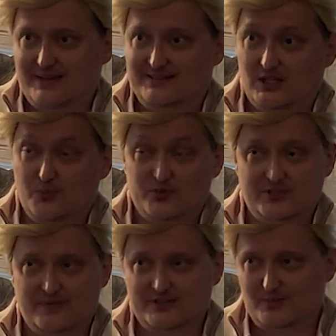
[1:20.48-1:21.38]
I still am
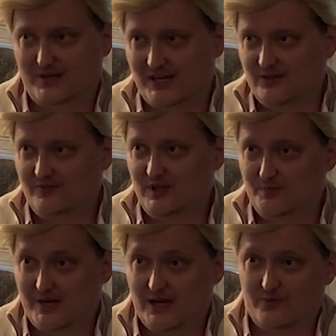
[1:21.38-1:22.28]
receiving some negative
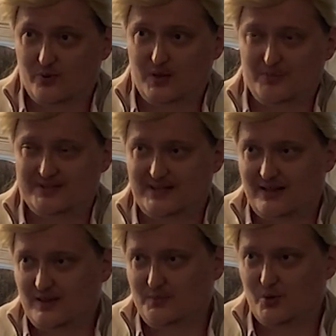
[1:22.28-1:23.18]
feedback for when I
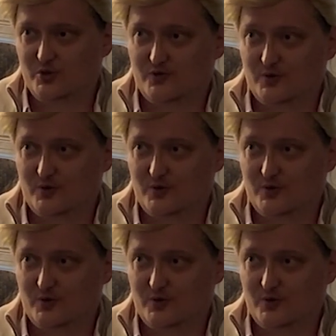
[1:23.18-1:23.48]
mistakenly posed